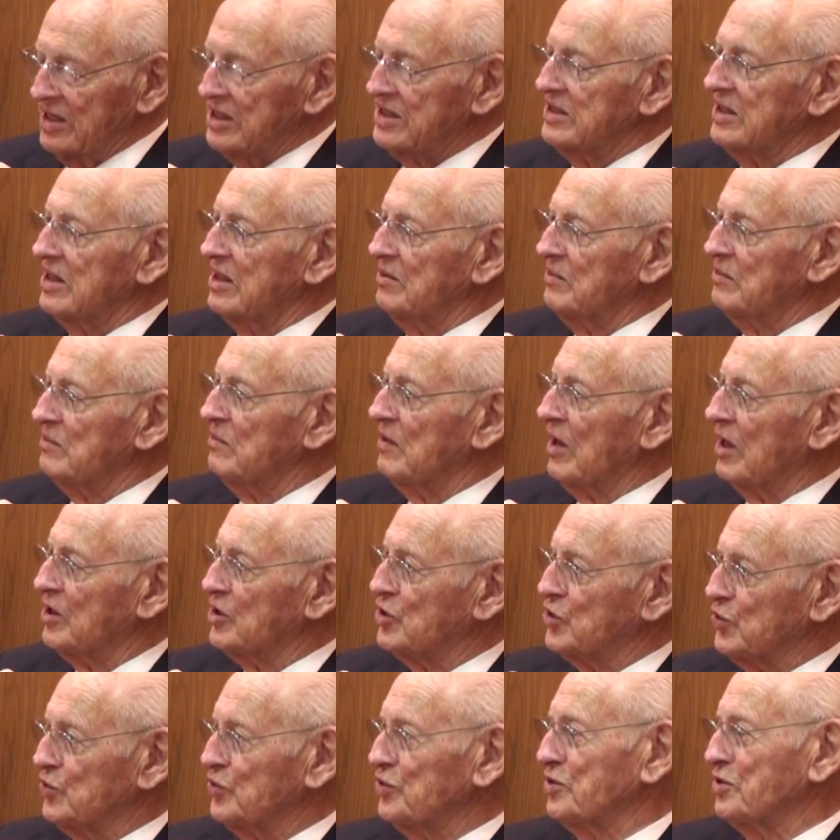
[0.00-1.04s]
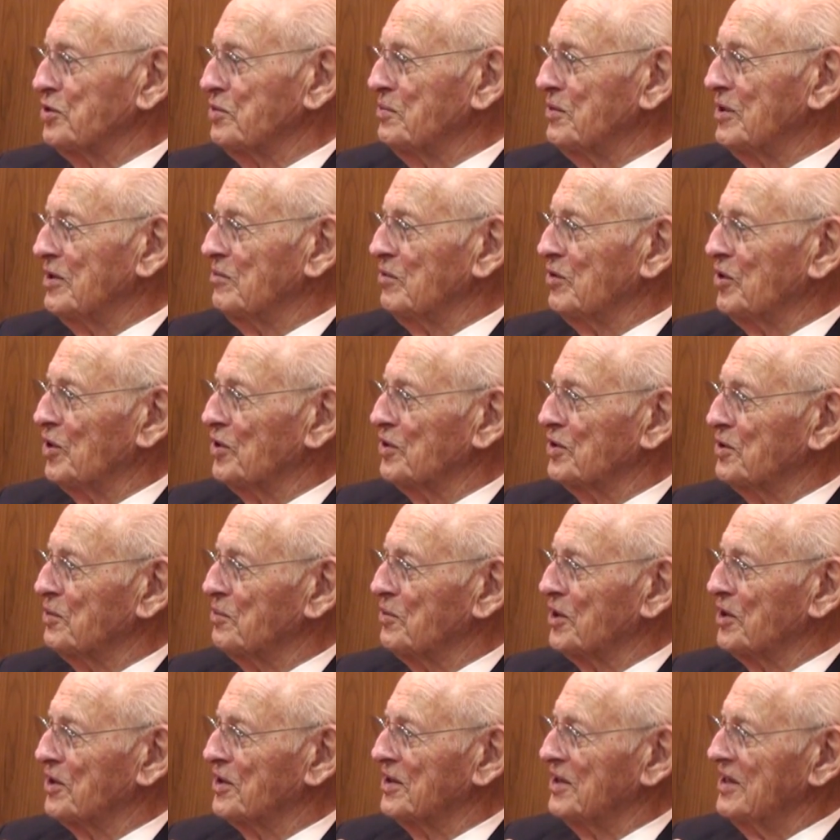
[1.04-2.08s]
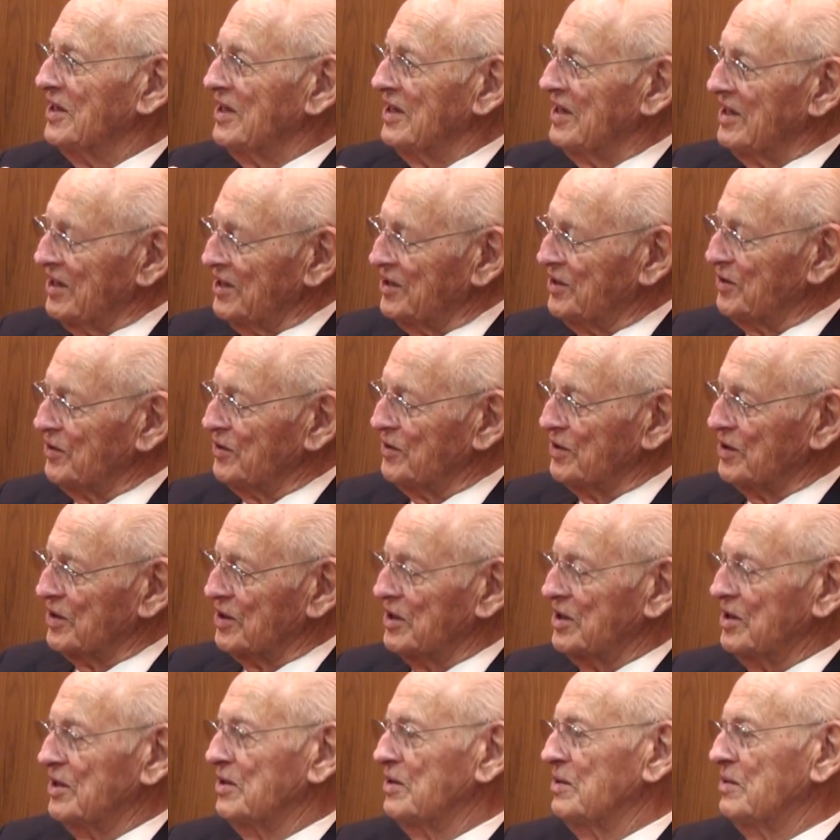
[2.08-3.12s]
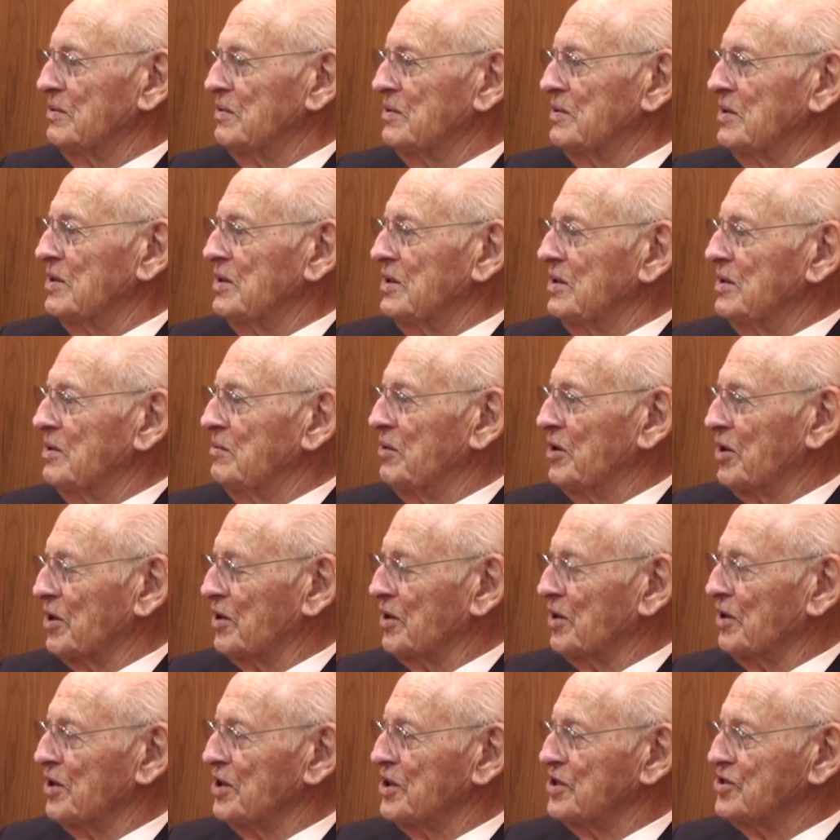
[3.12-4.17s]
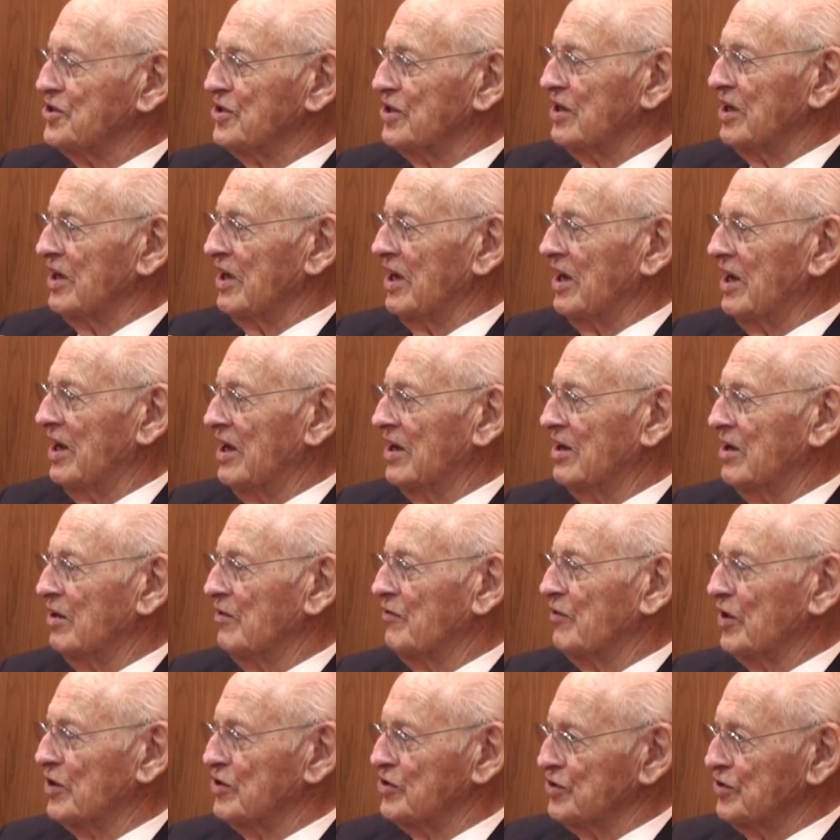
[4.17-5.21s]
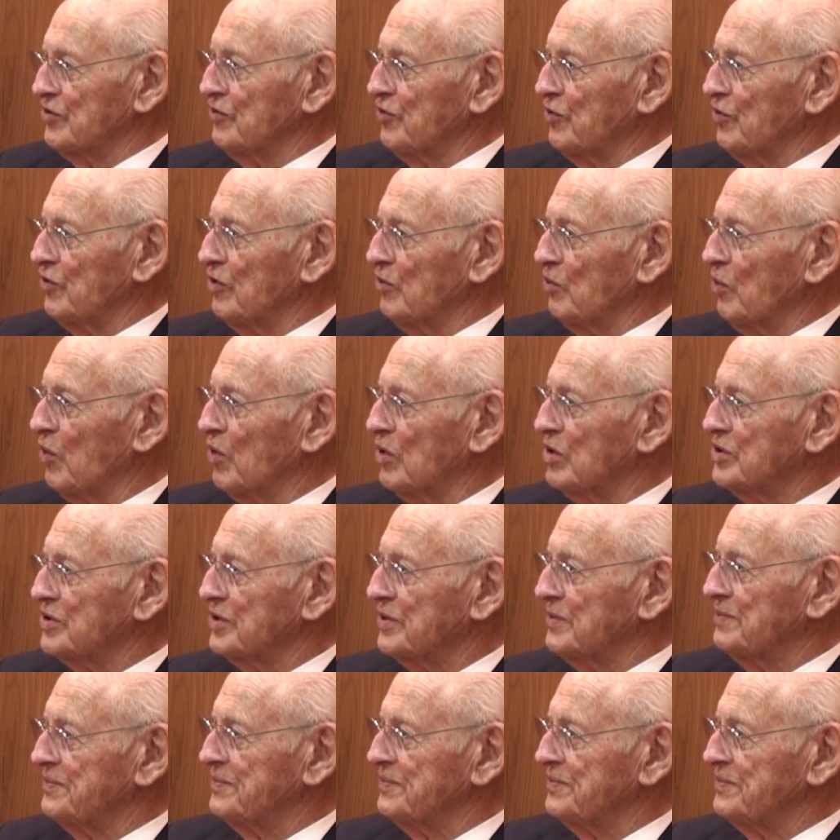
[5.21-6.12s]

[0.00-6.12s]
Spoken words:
Yes, 2 of them. I belong to the American Legion and to the Veterans of Foreign Wars.